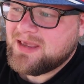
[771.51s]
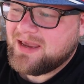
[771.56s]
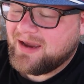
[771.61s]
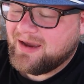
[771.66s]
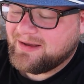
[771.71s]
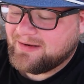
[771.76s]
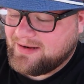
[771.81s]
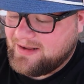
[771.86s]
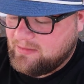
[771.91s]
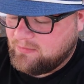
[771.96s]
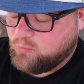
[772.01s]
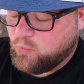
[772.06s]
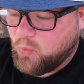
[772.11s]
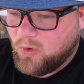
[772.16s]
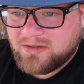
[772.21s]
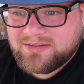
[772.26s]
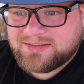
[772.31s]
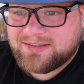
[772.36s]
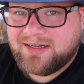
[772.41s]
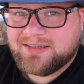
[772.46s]
and
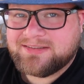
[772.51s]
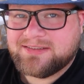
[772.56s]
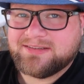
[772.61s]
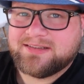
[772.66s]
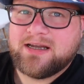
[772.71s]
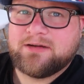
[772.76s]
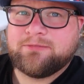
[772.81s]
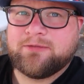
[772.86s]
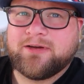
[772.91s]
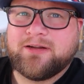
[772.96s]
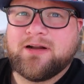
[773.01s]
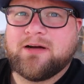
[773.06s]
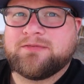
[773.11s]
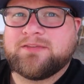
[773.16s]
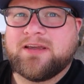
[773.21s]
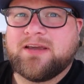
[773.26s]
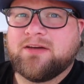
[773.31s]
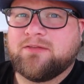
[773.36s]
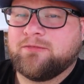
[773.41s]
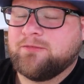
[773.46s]
one slice is definitely enough
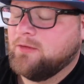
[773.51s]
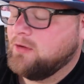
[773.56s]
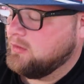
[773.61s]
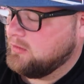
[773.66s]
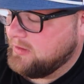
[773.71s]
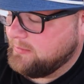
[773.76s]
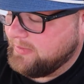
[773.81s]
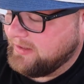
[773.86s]
to get full.